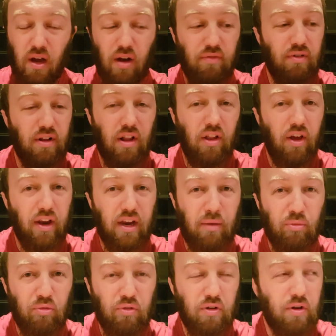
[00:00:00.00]
really like
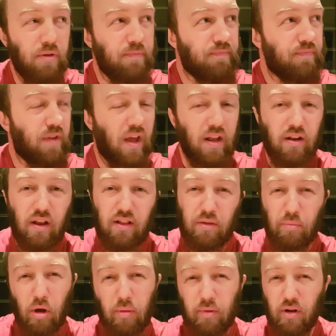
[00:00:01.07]
Amarillo, and at the
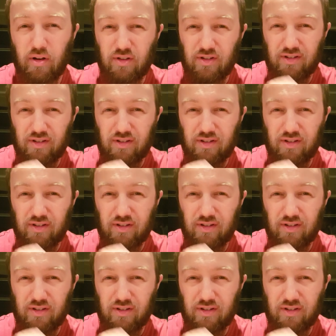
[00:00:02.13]
moment